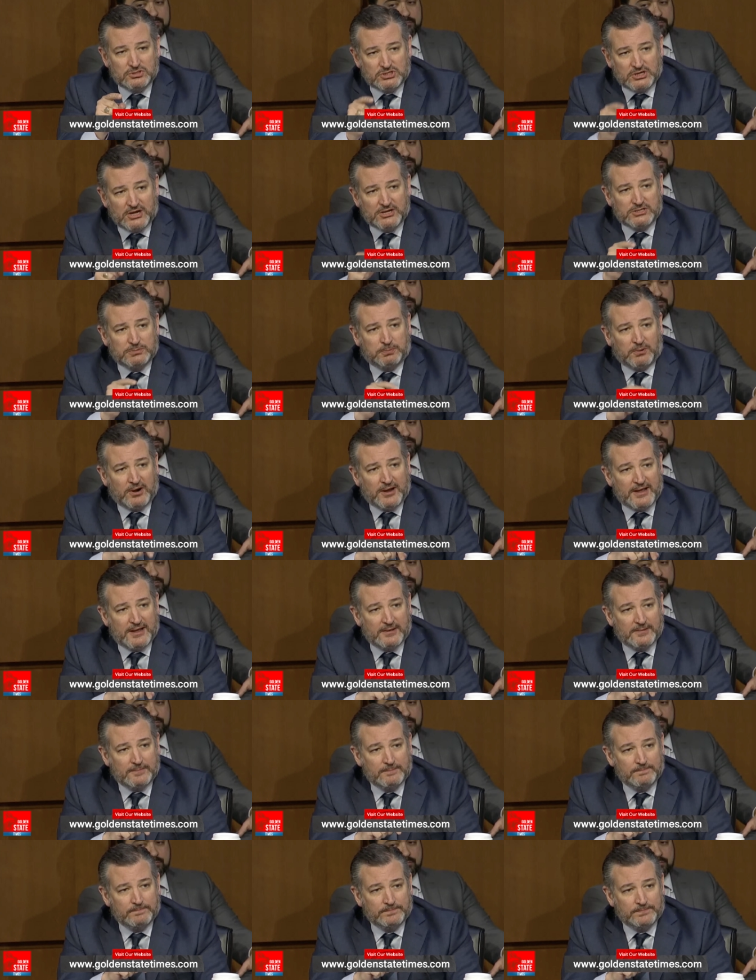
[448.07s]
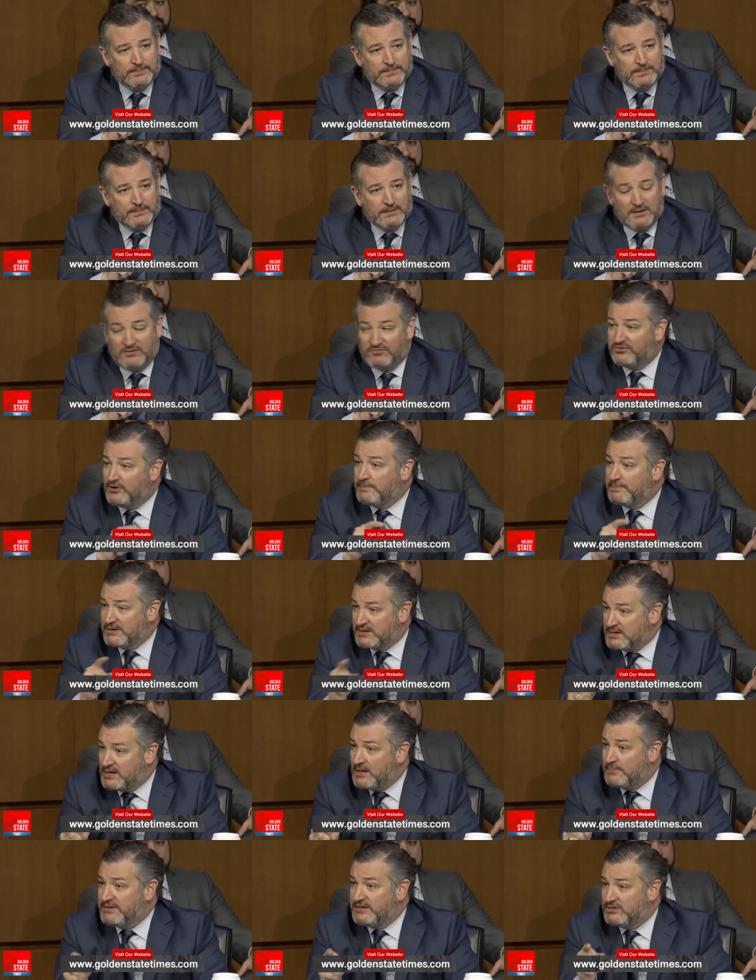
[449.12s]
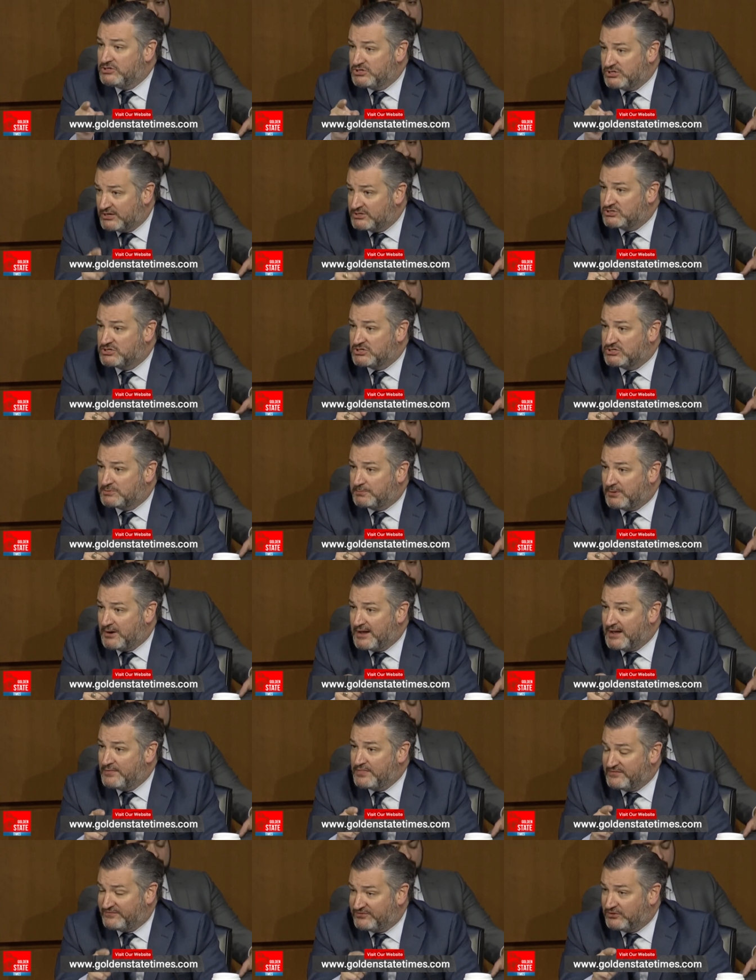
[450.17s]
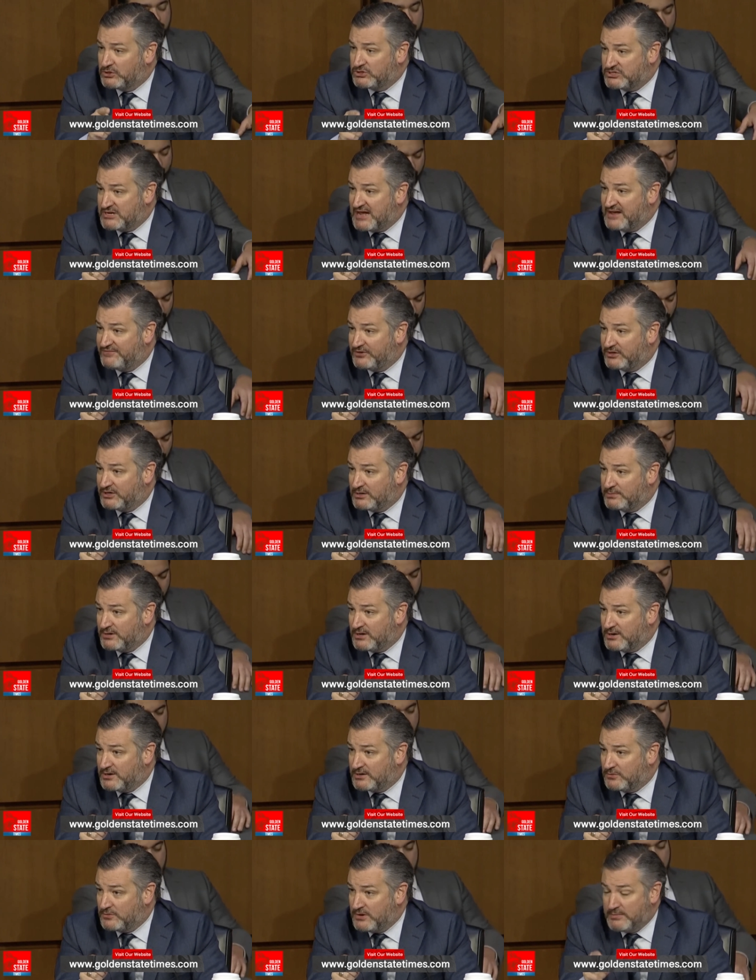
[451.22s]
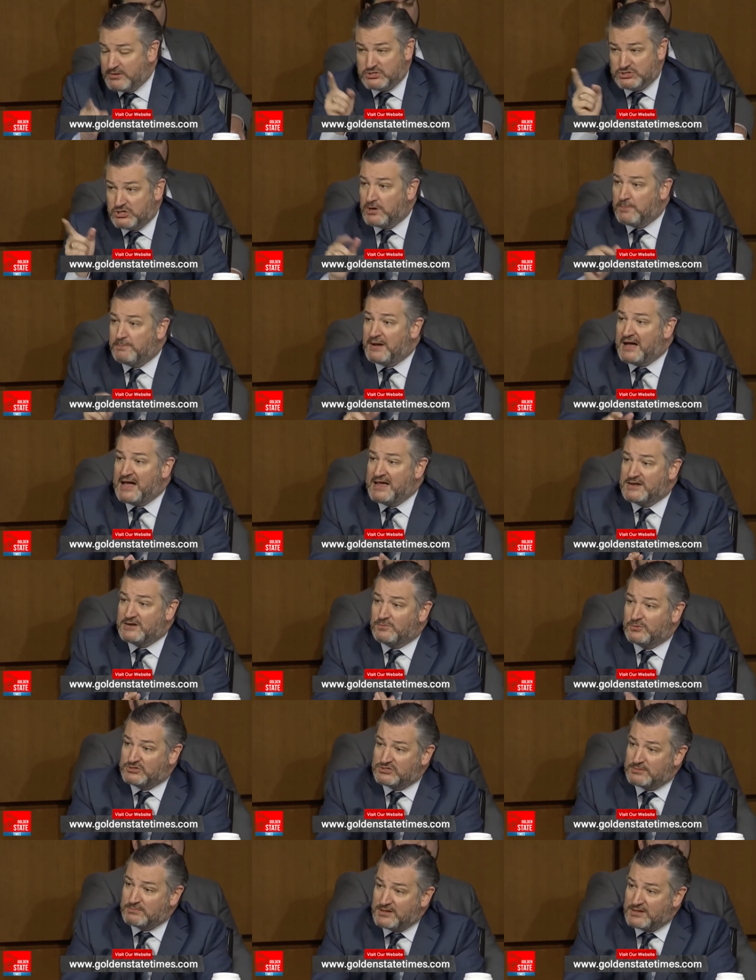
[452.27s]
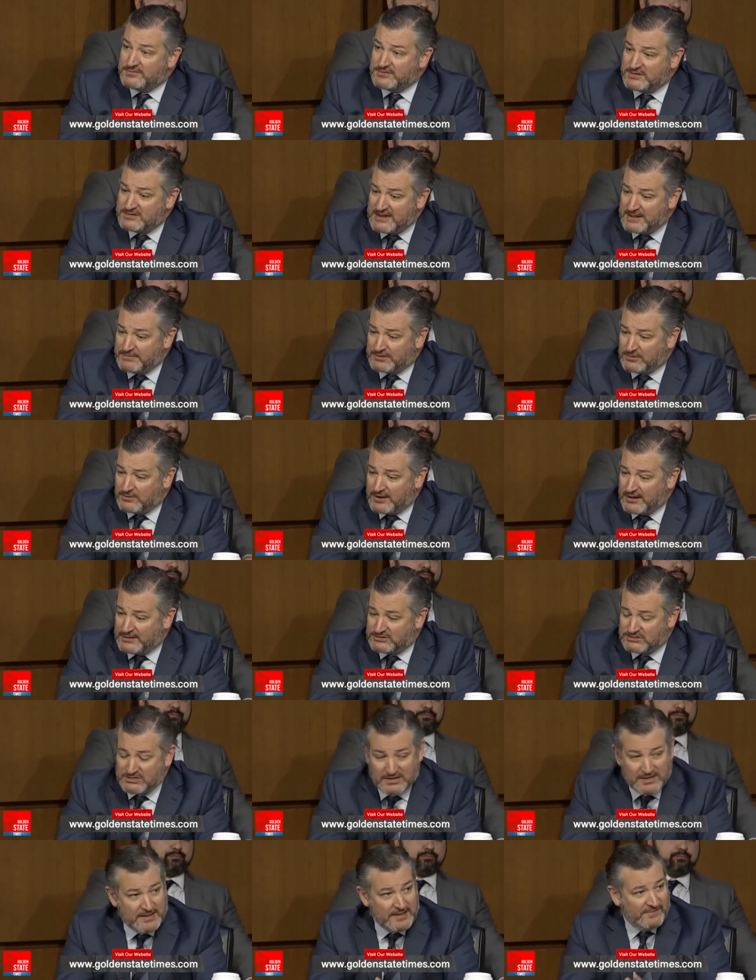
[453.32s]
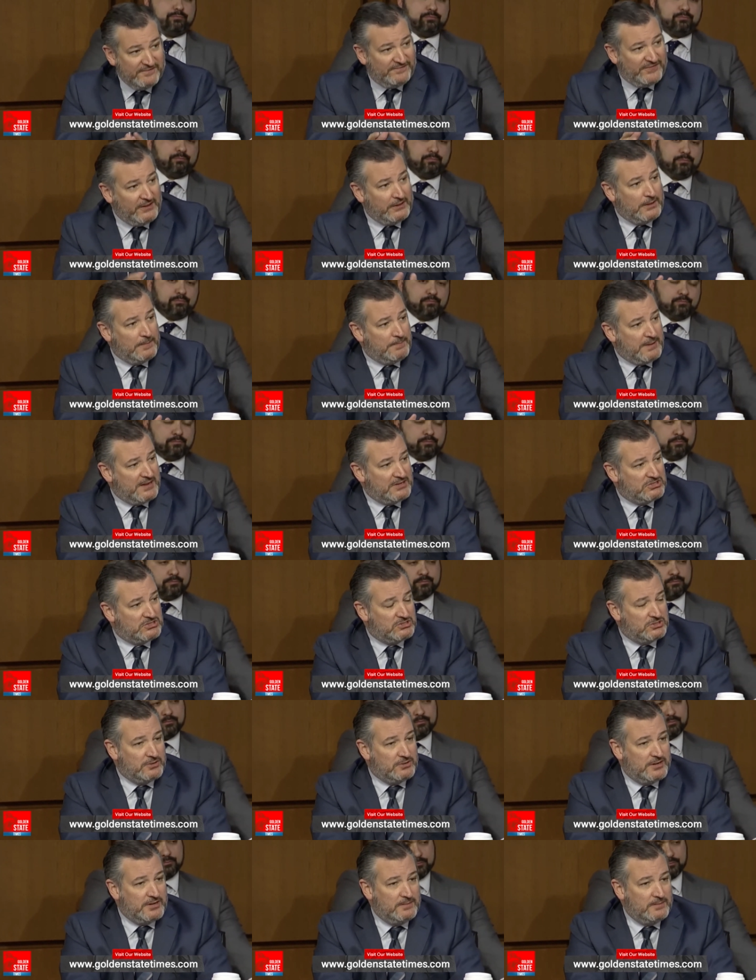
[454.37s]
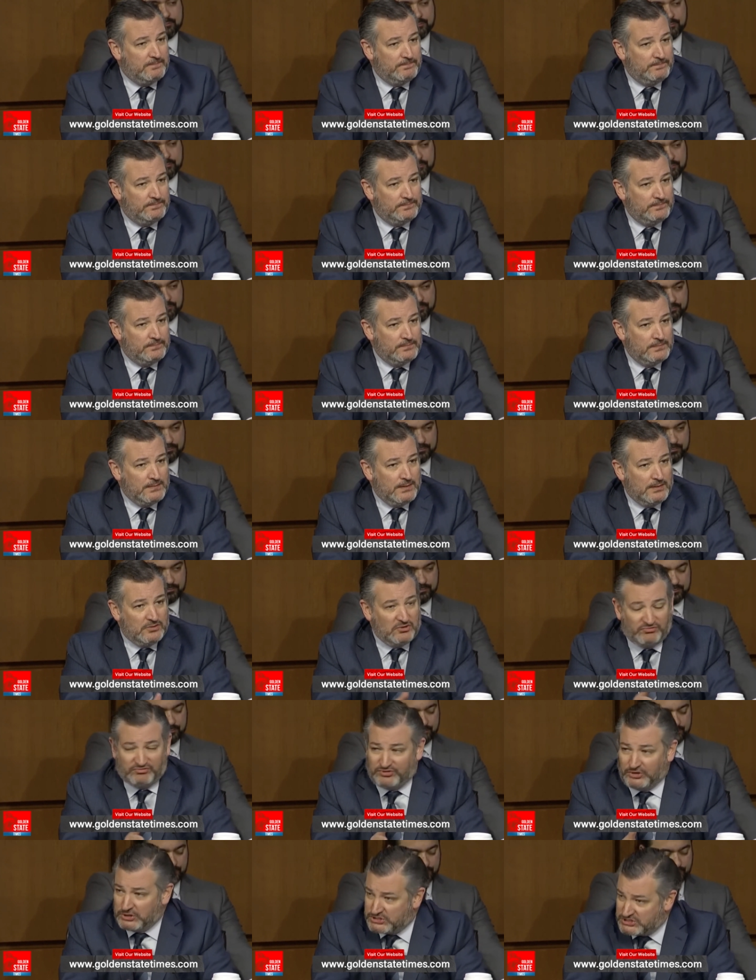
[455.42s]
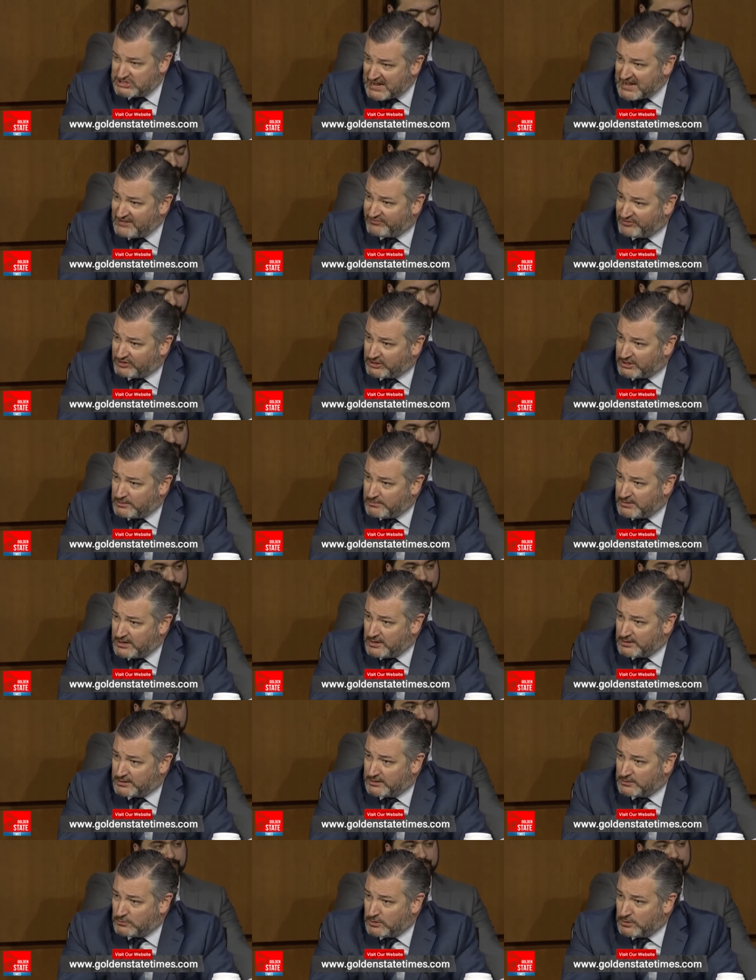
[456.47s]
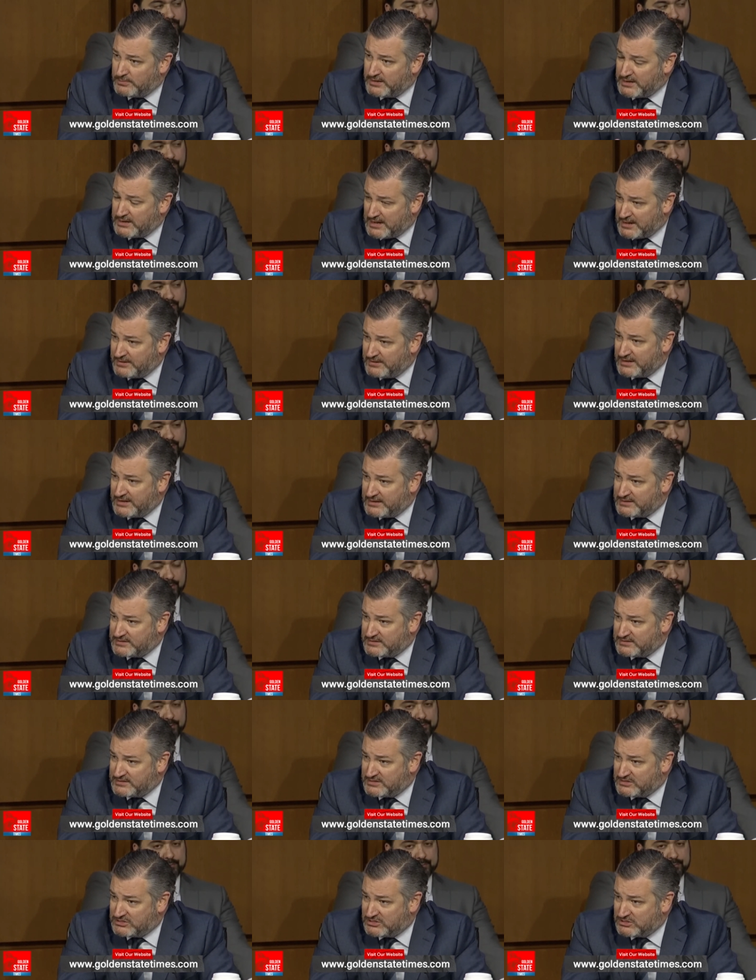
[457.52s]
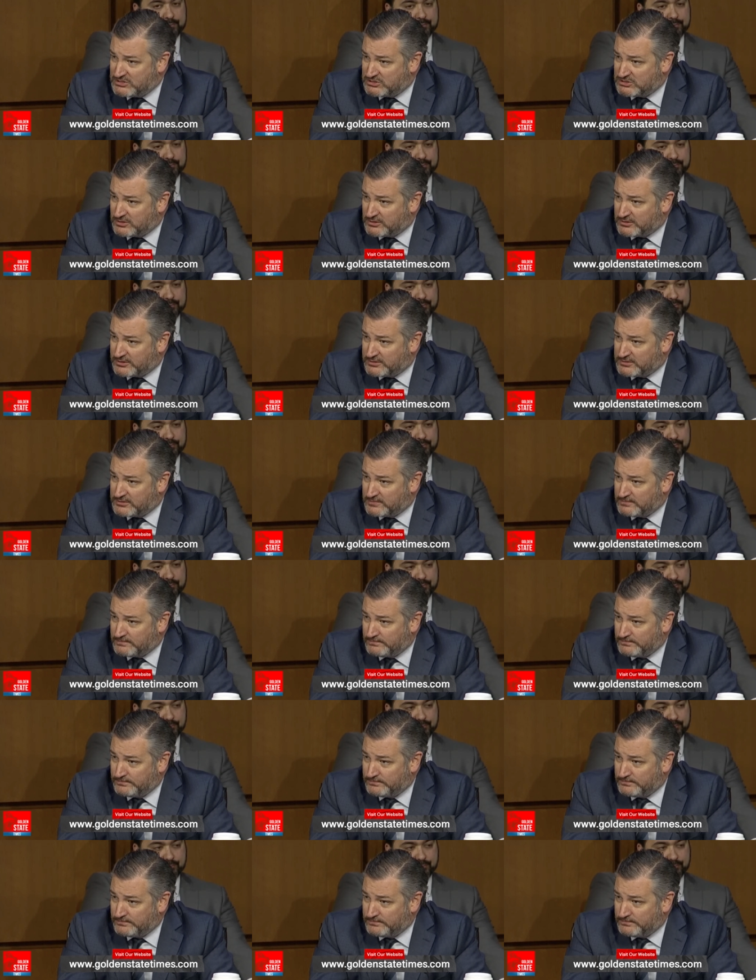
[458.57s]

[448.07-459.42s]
Judge Brown from becoming Justice Brown, the first African-American woman. Joe Biden was among the Democrats filibustering the first African-American woman nominated to the D.C. Circuit.